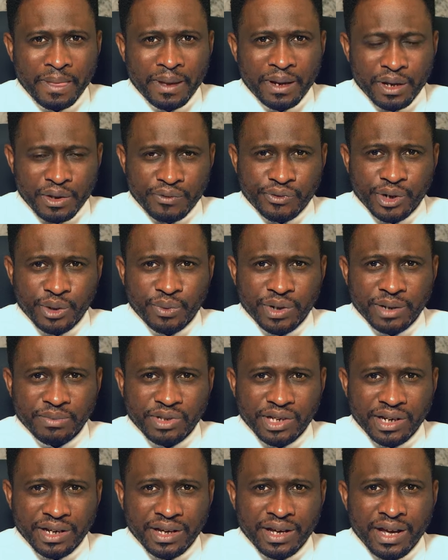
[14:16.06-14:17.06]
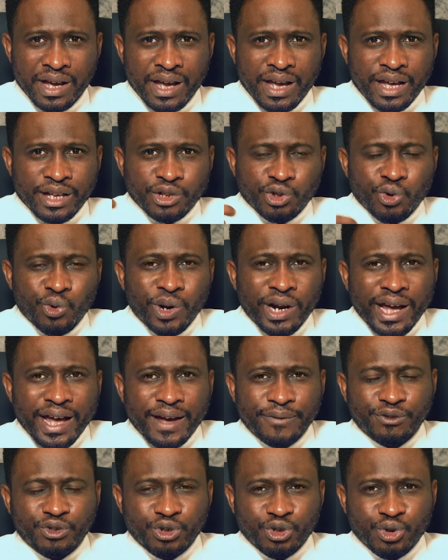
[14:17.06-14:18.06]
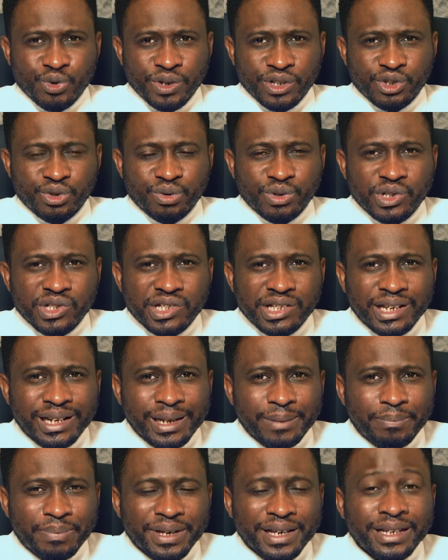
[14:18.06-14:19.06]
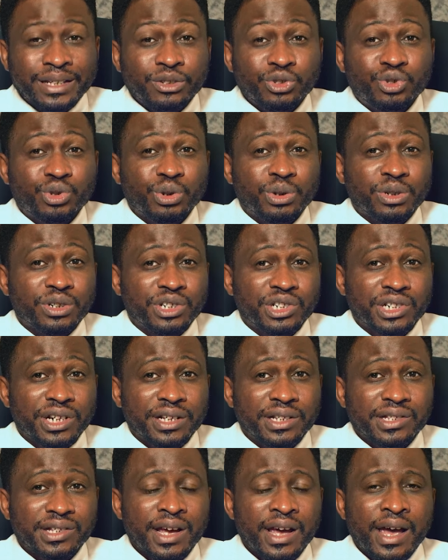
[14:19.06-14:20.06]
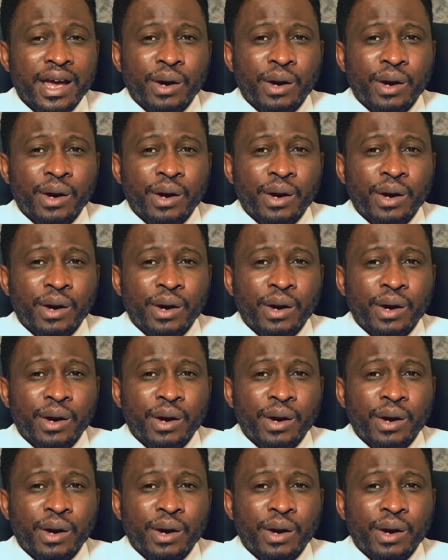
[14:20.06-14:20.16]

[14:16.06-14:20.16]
Are you following what I'm saying? And so what I have to do is to slip into the shirt.